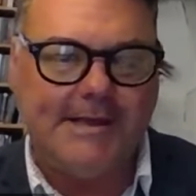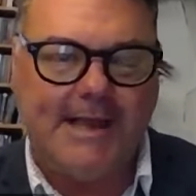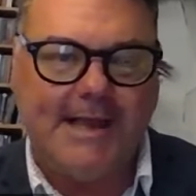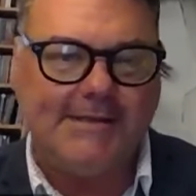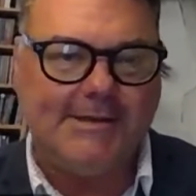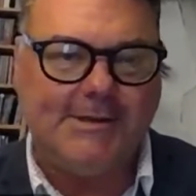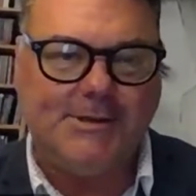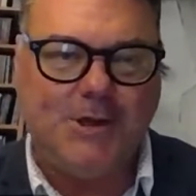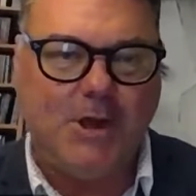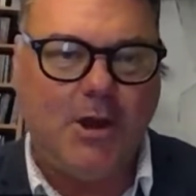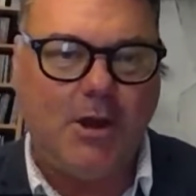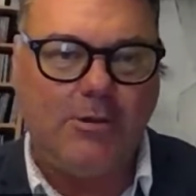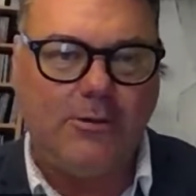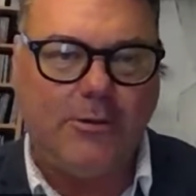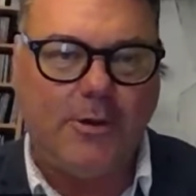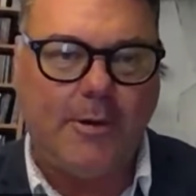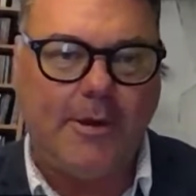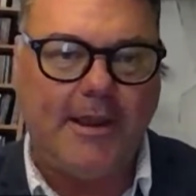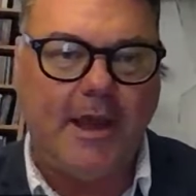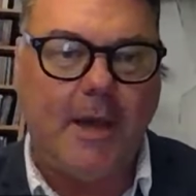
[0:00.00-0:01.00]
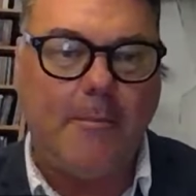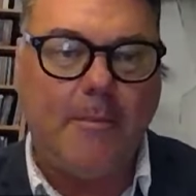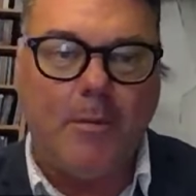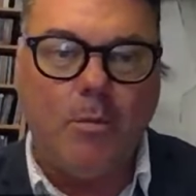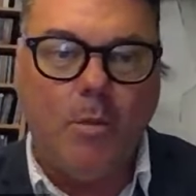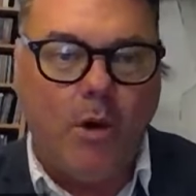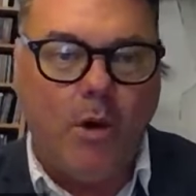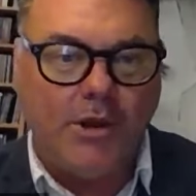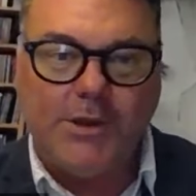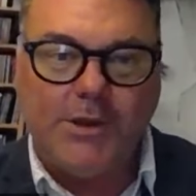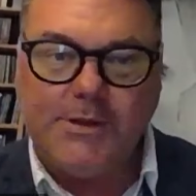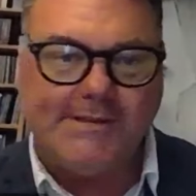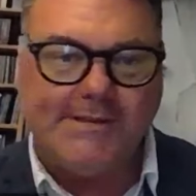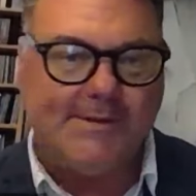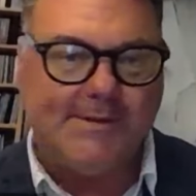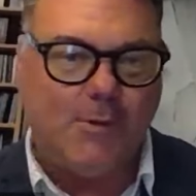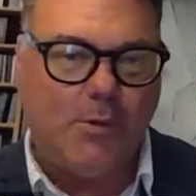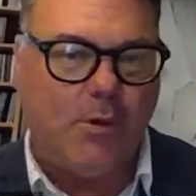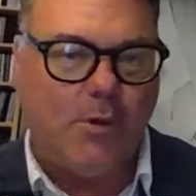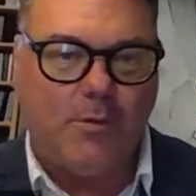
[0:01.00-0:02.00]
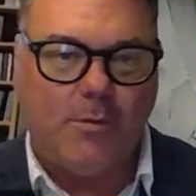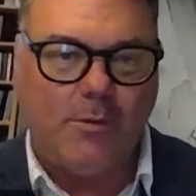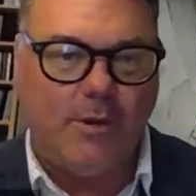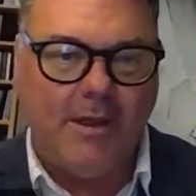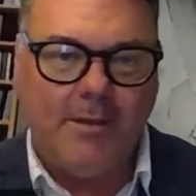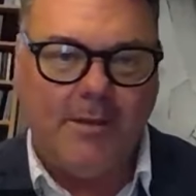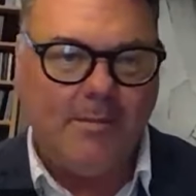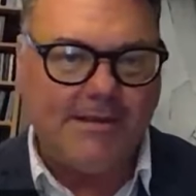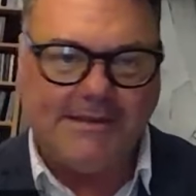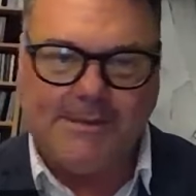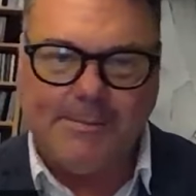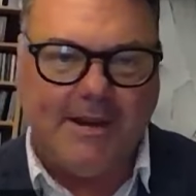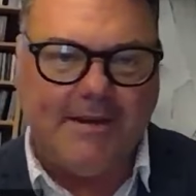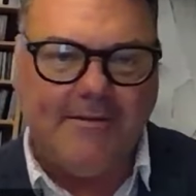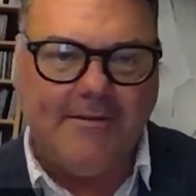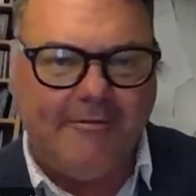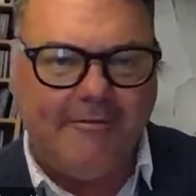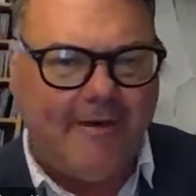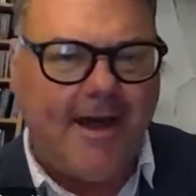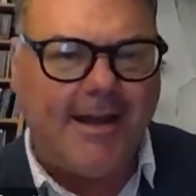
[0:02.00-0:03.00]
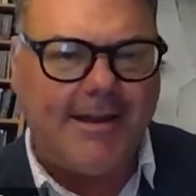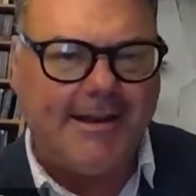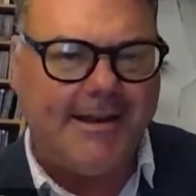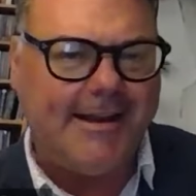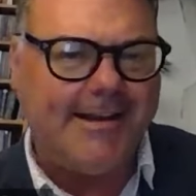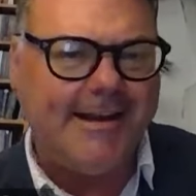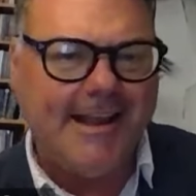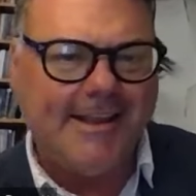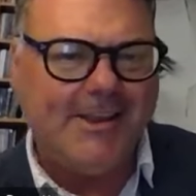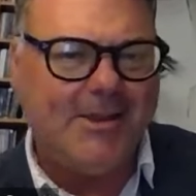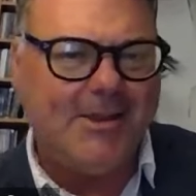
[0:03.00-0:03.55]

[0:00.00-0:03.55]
as a child growing up and what you saw it must have been fun and